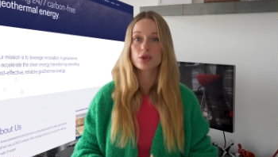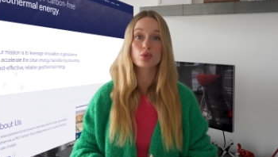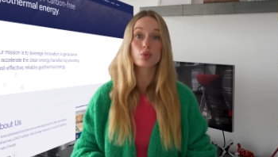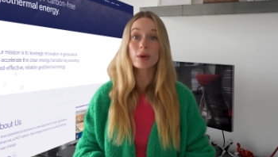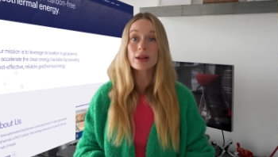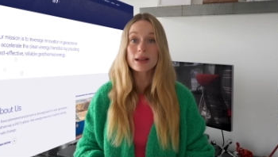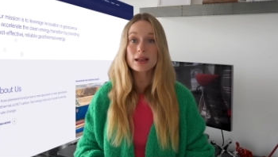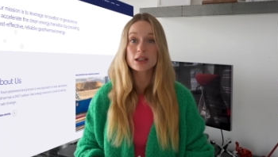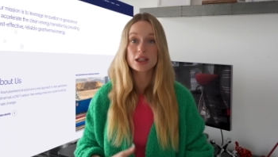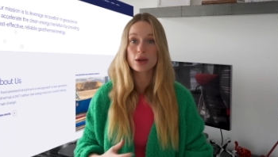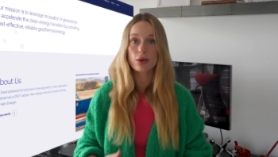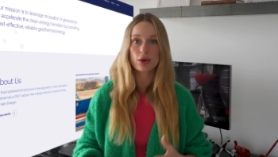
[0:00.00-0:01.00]
drilling
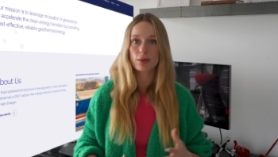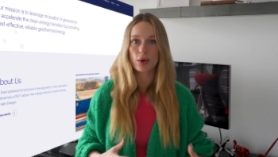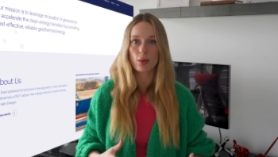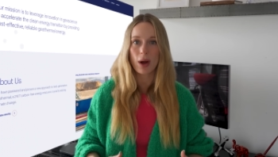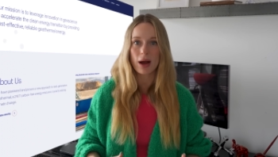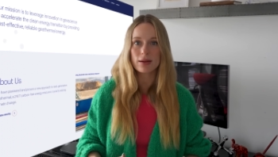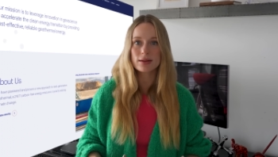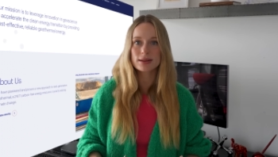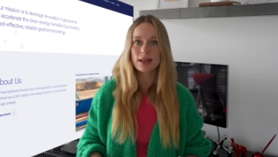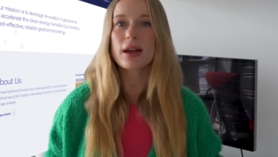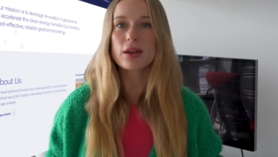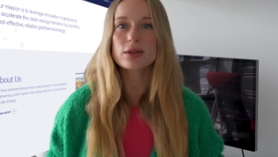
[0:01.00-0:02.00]
geothermal wells
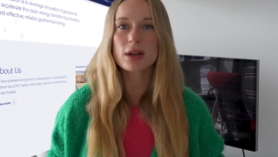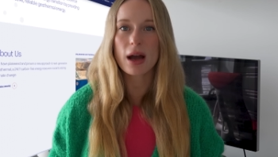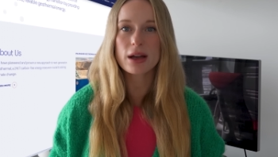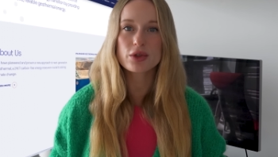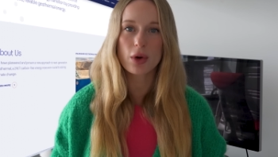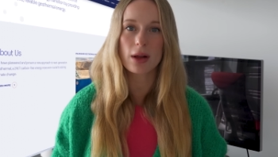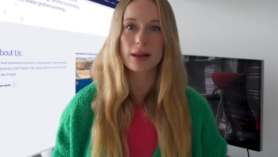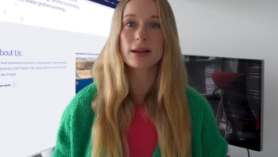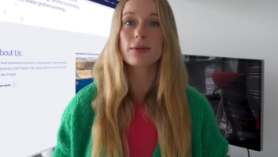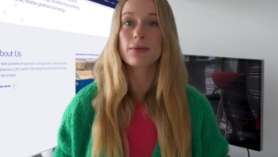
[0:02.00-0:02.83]
that use hydraulic